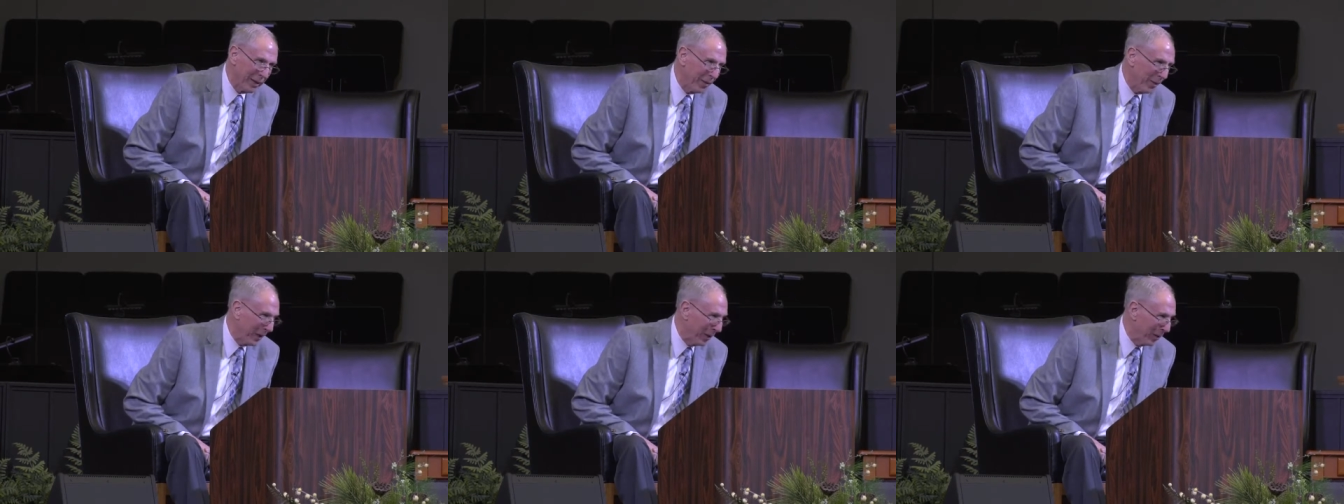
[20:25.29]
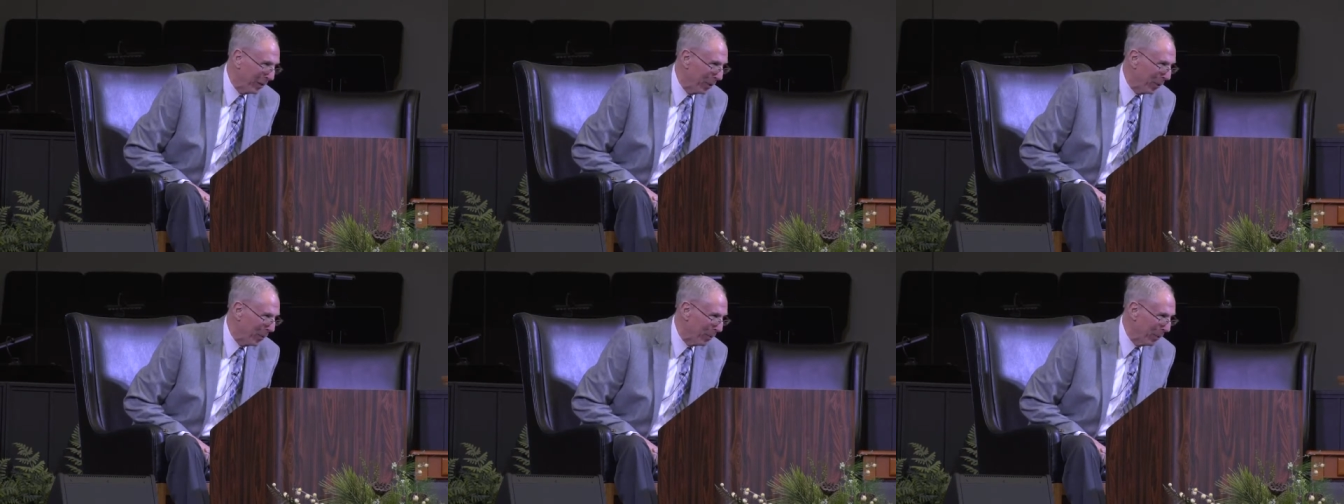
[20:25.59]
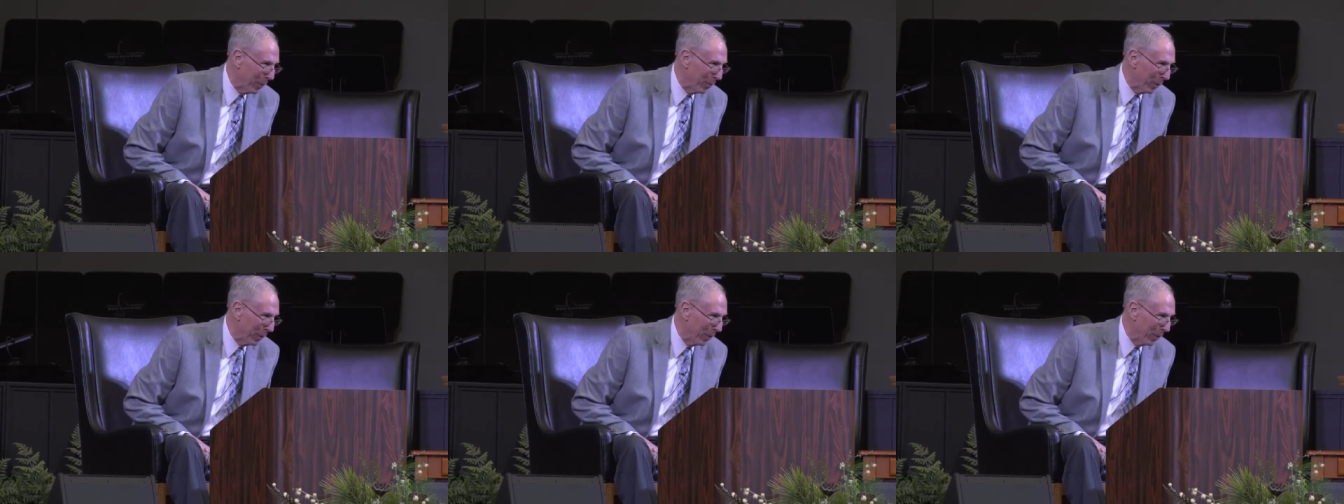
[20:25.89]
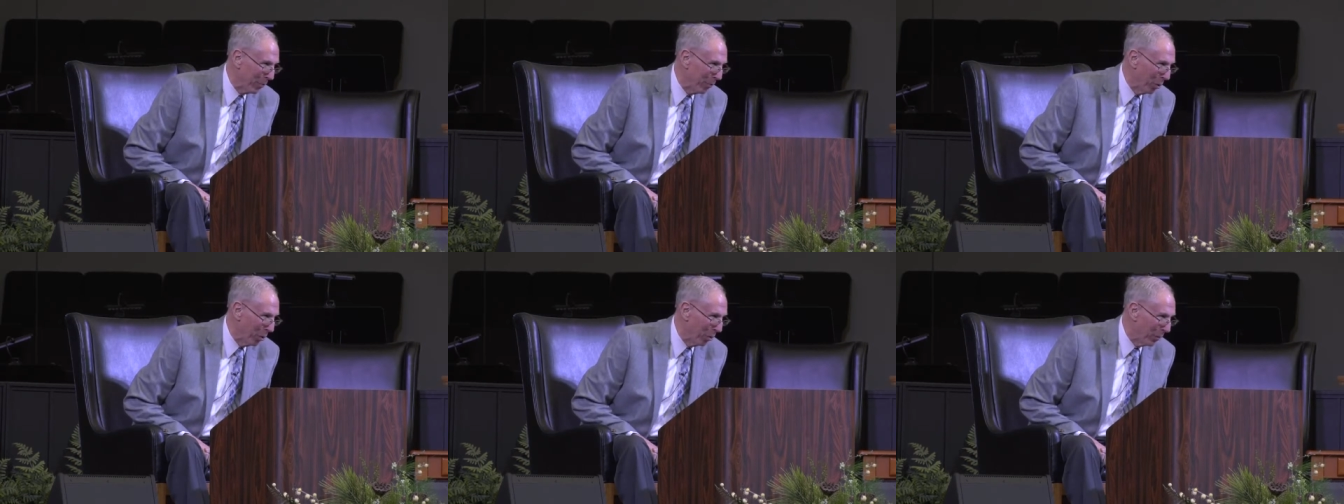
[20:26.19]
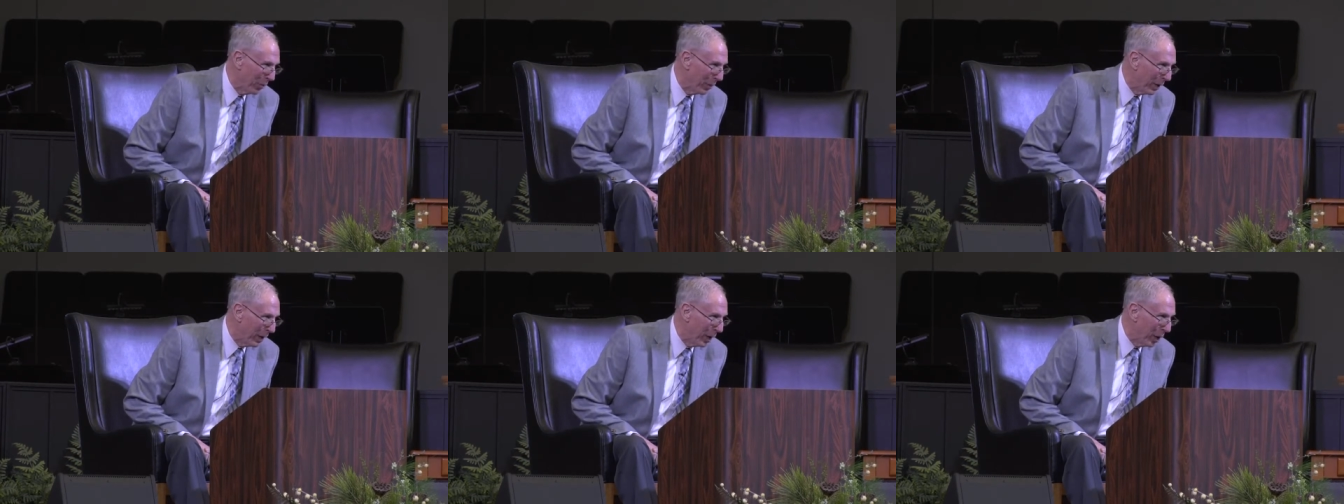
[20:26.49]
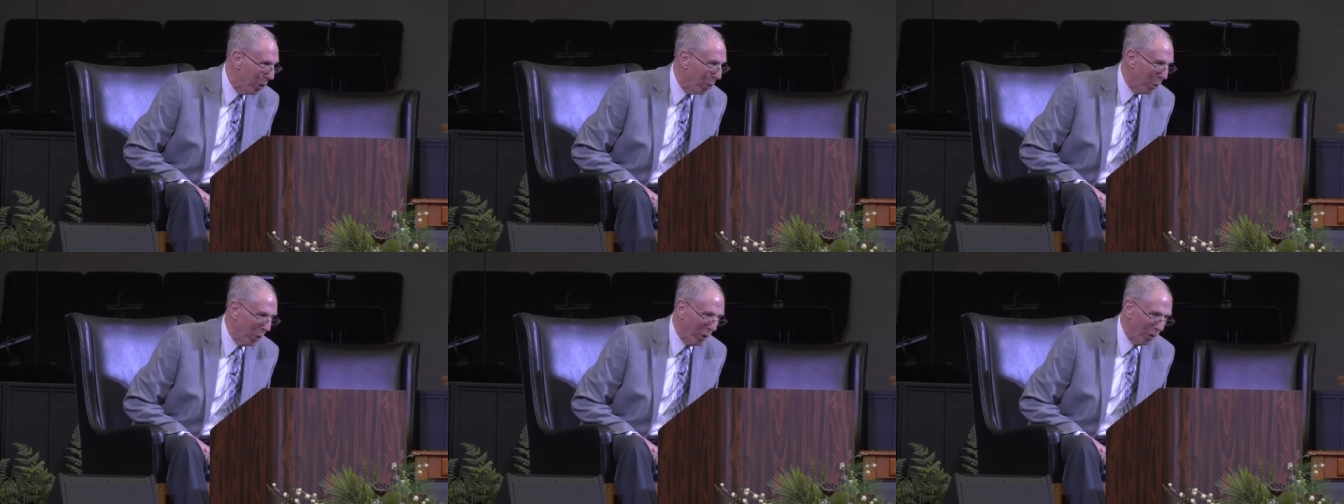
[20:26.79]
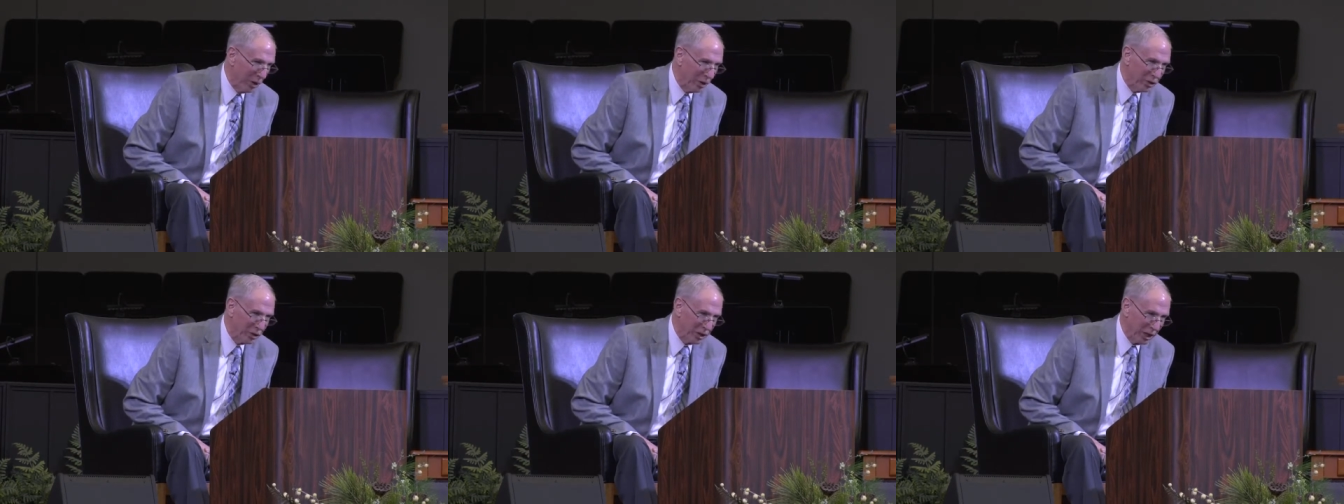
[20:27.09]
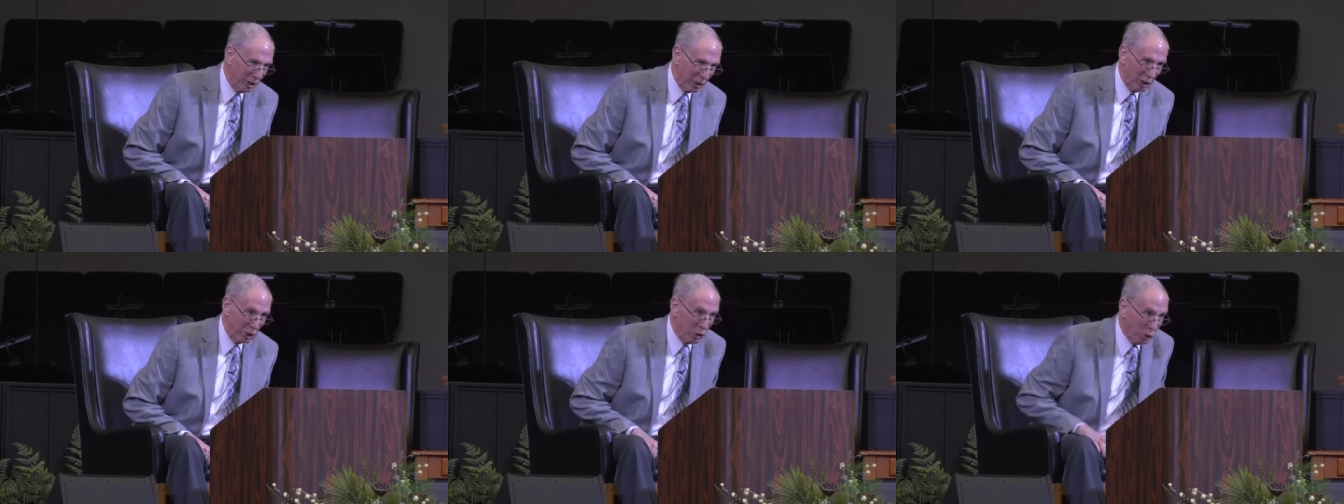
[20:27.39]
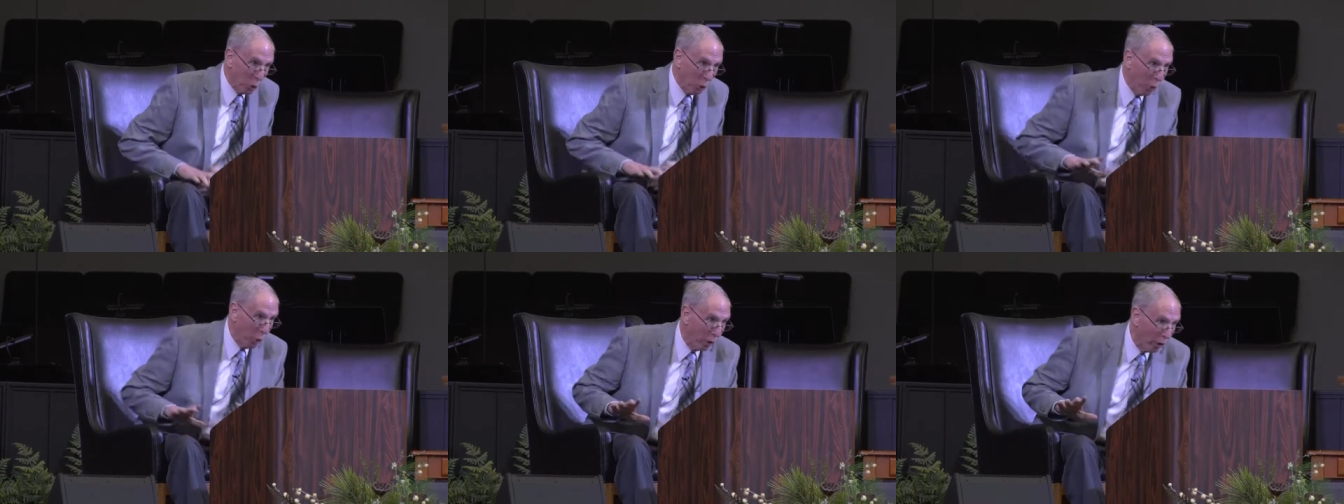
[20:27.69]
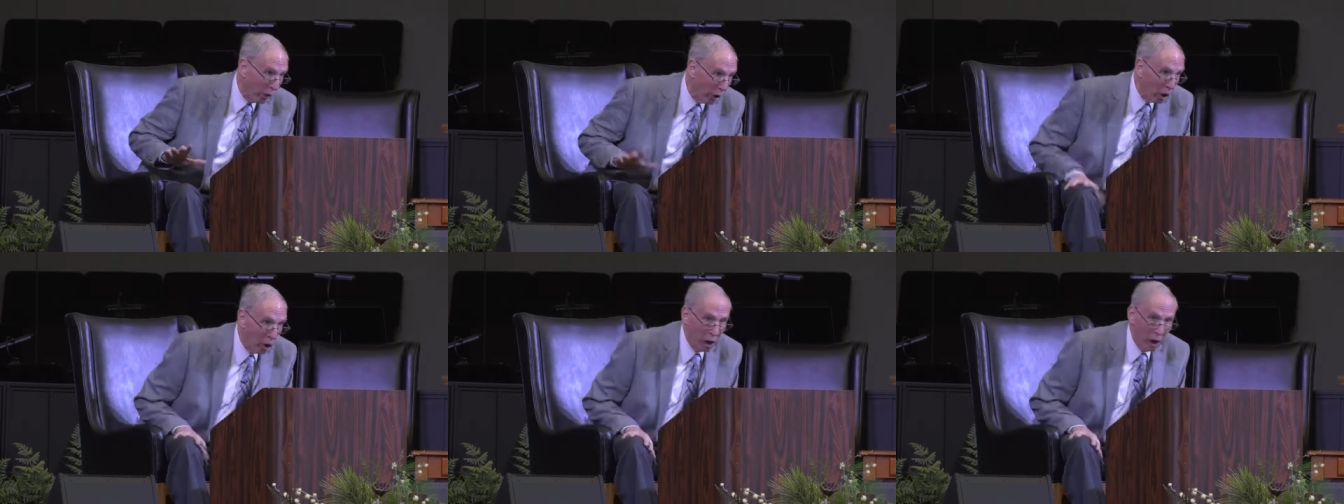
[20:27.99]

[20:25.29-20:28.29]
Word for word: think there are people in the room where it's still a chore.